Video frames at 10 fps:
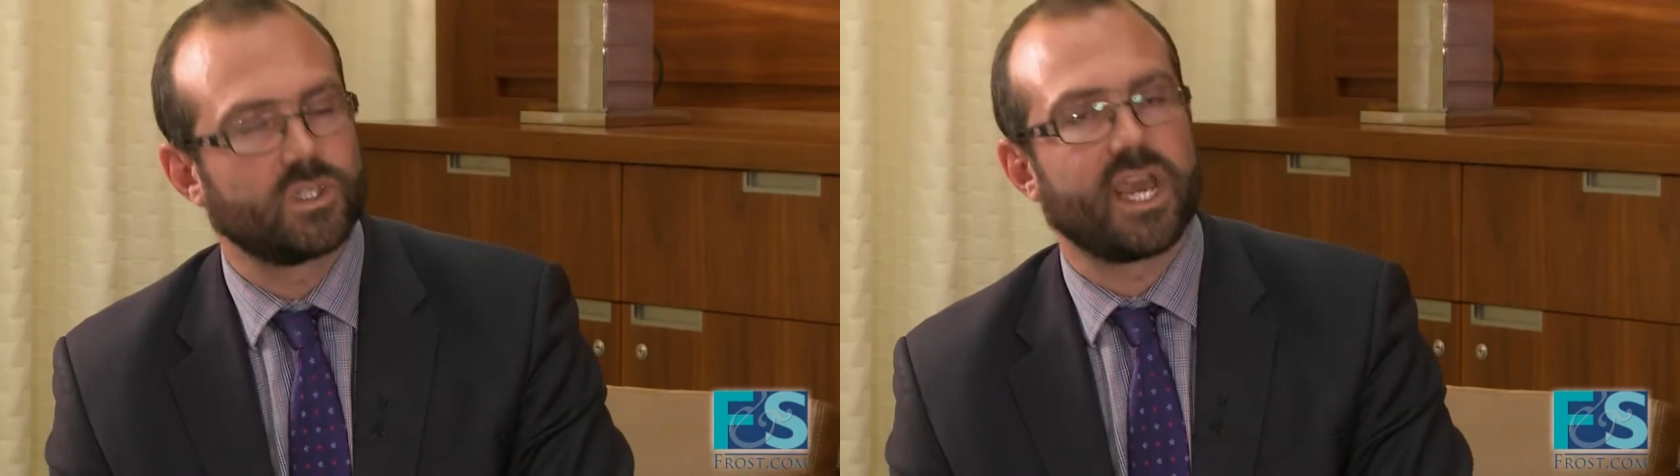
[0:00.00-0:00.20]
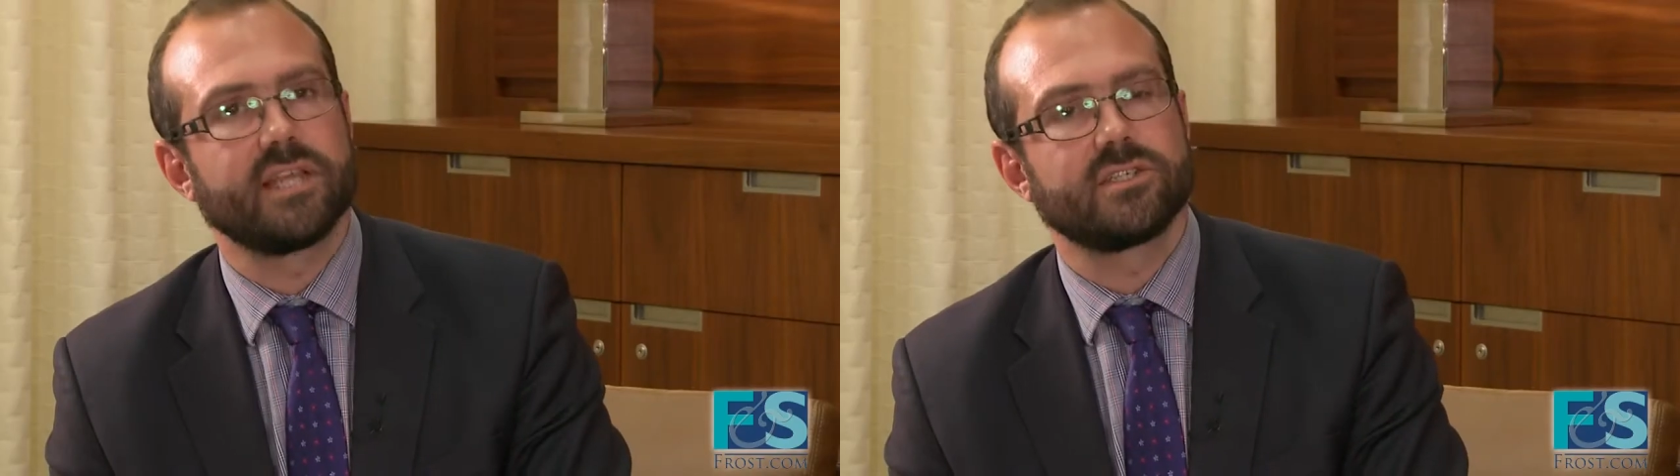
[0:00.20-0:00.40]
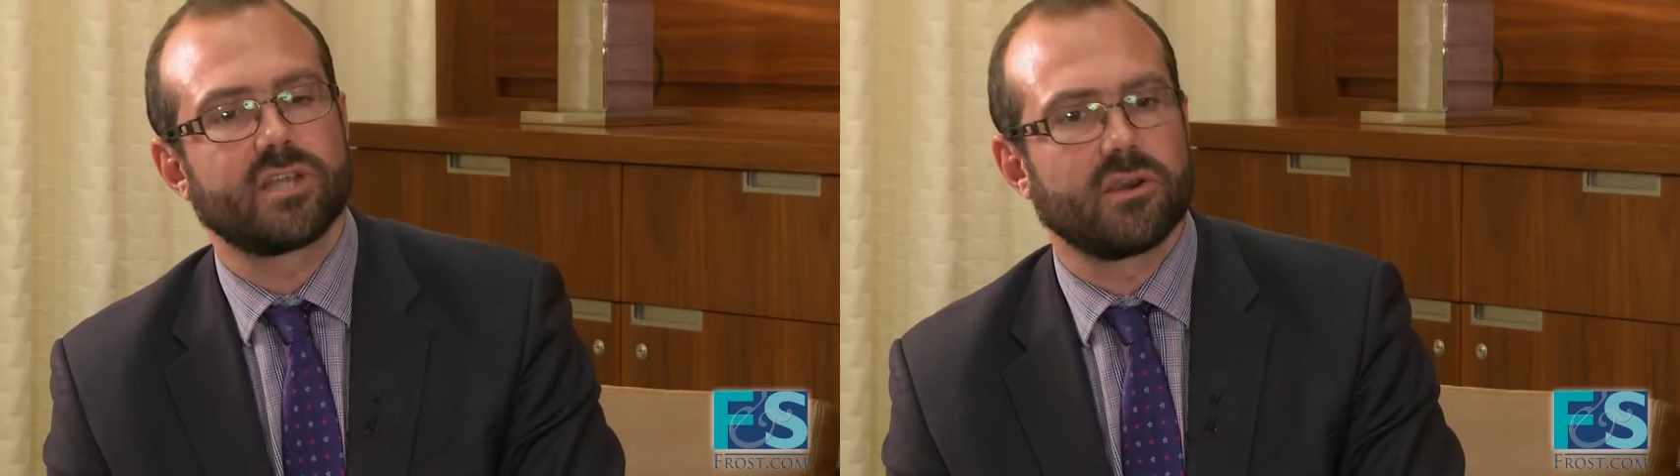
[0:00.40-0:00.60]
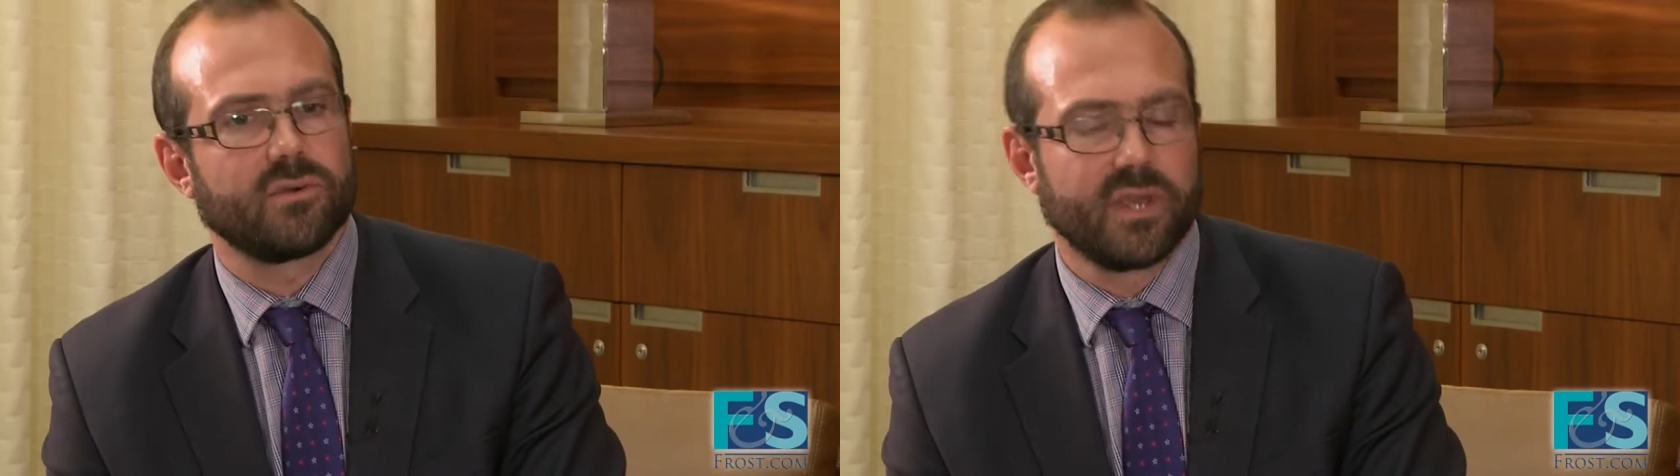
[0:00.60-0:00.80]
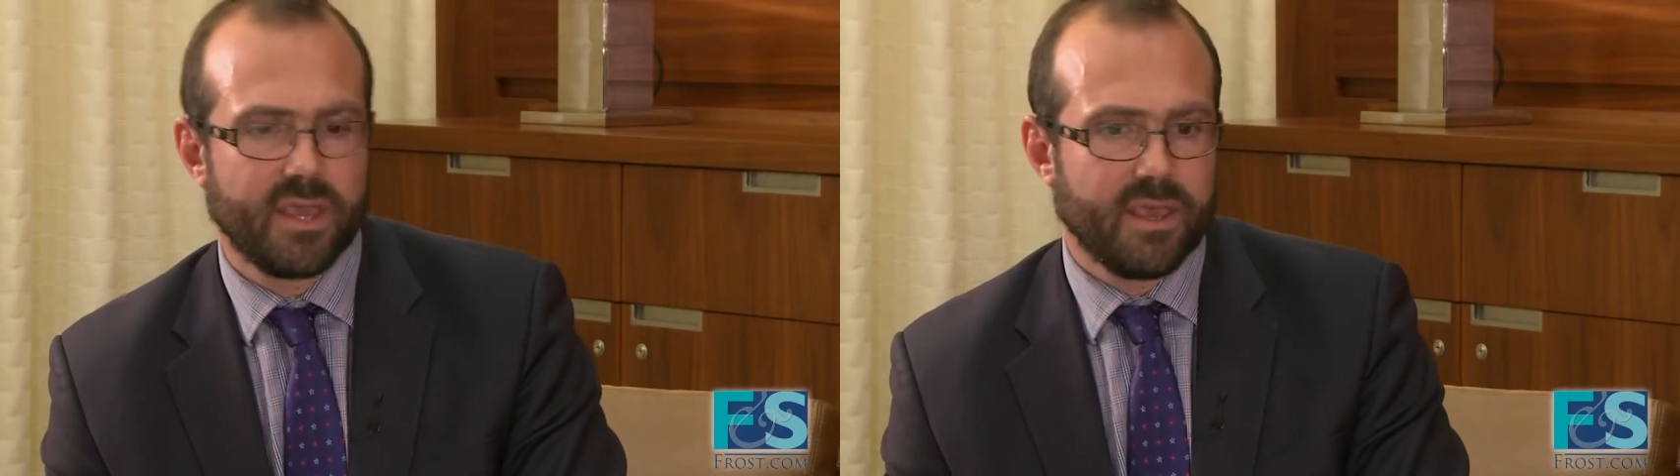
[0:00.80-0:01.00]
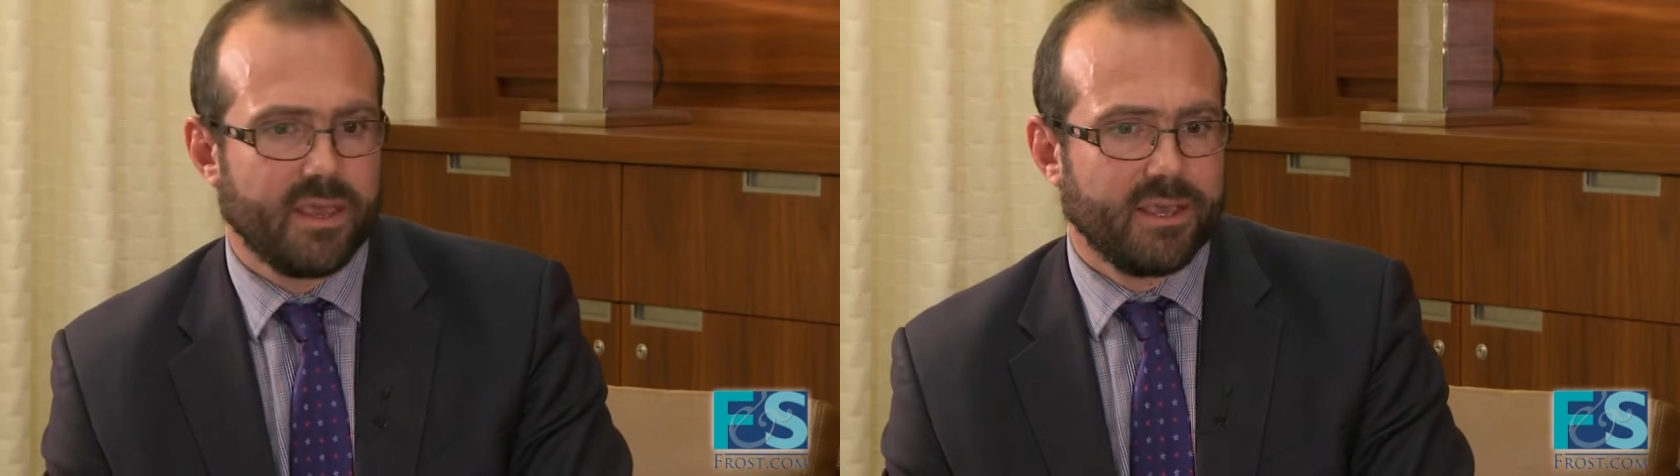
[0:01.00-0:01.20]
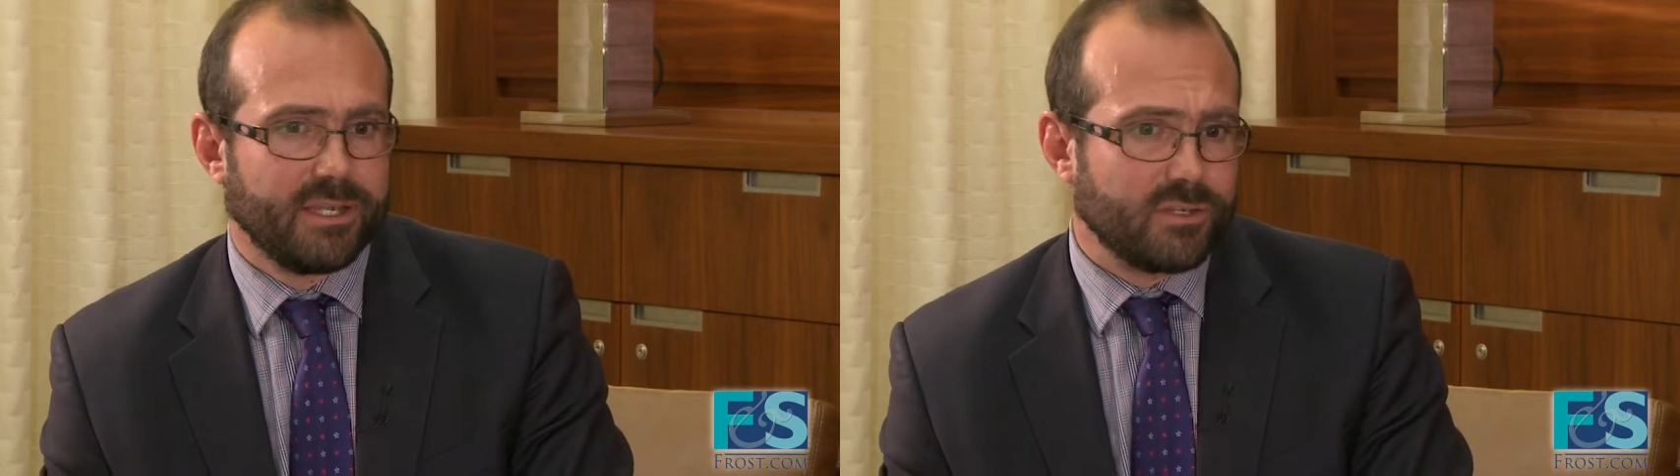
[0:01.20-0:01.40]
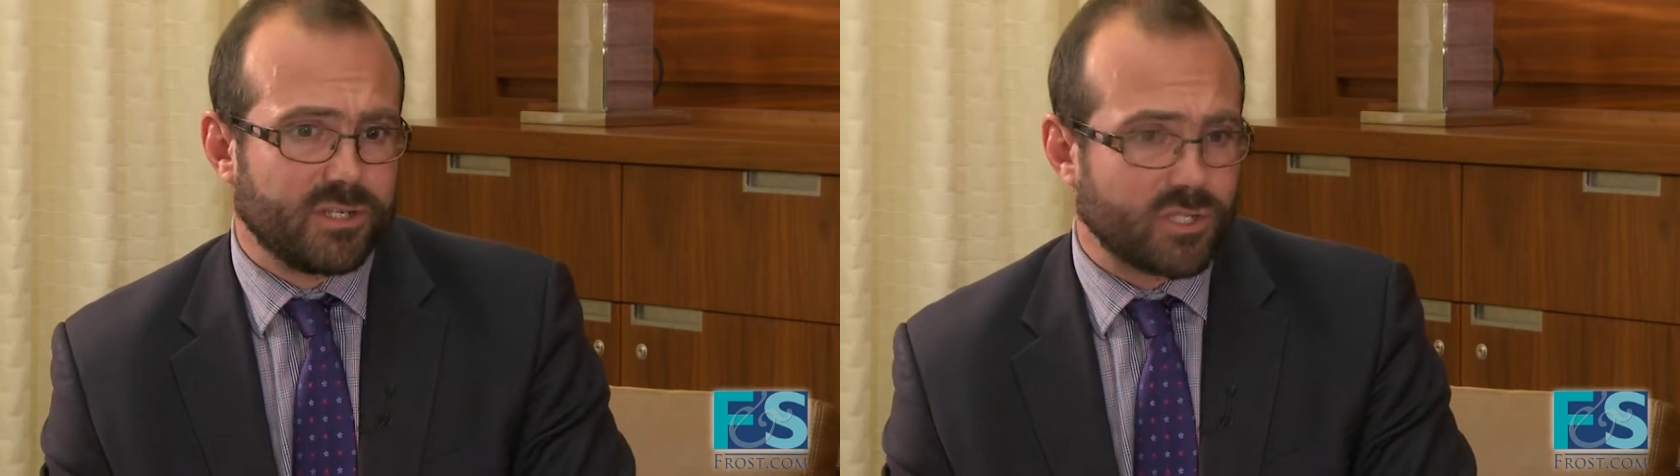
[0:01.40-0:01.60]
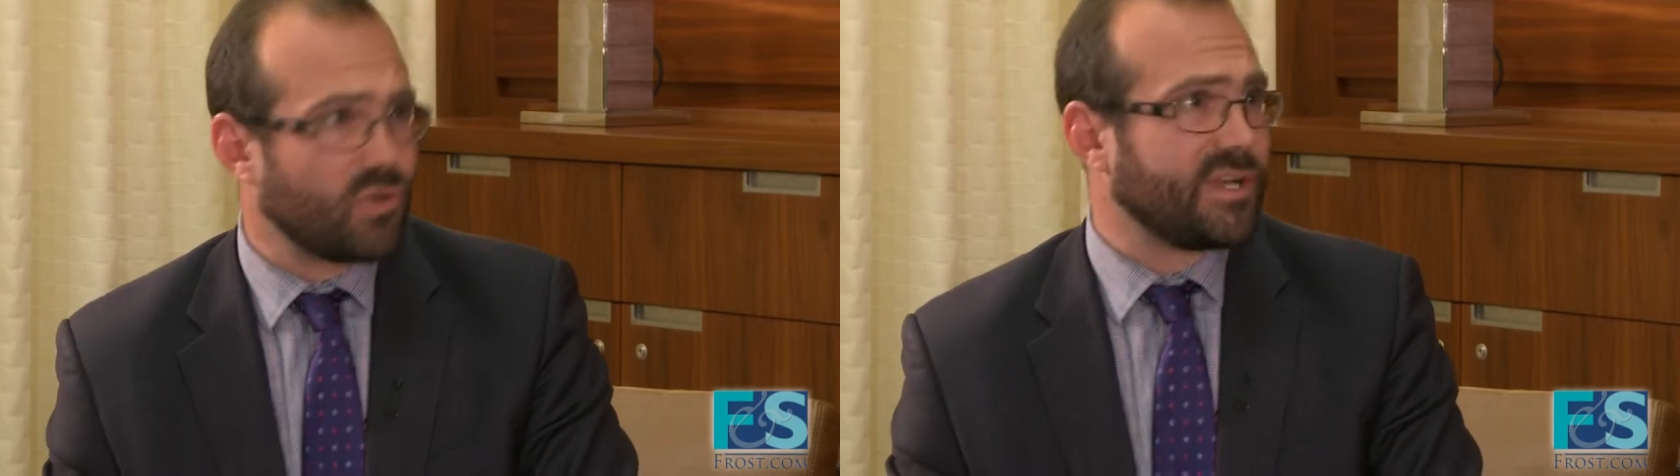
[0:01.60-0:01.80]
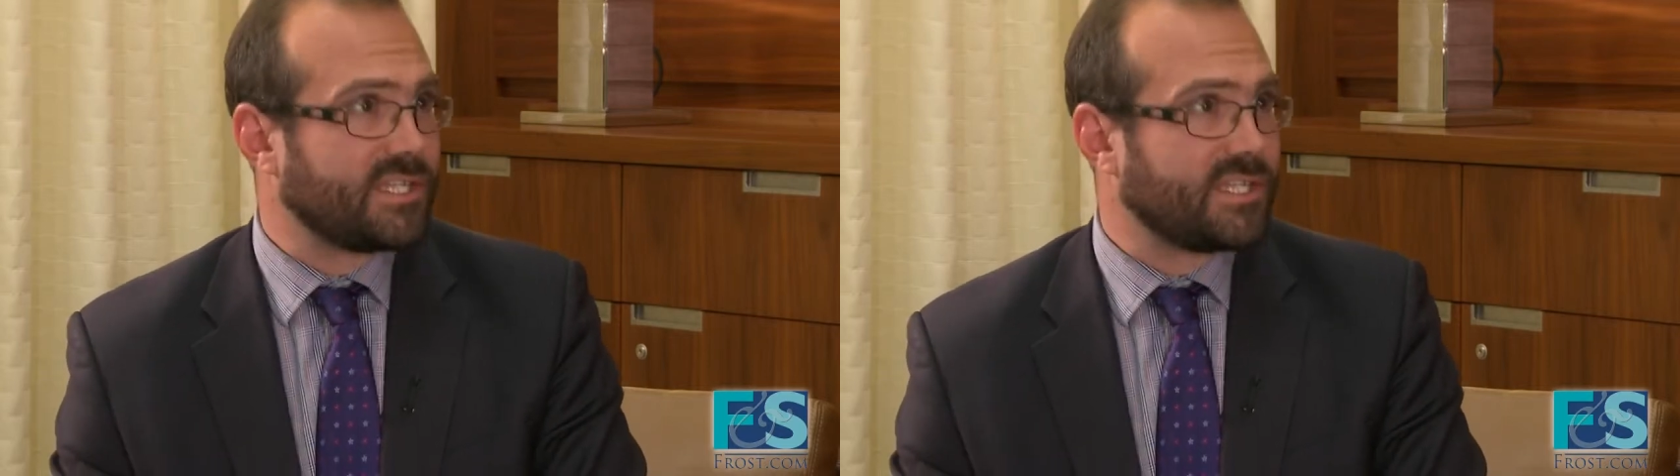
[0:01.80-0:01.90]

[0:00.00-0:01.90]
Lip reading: Okay, so the story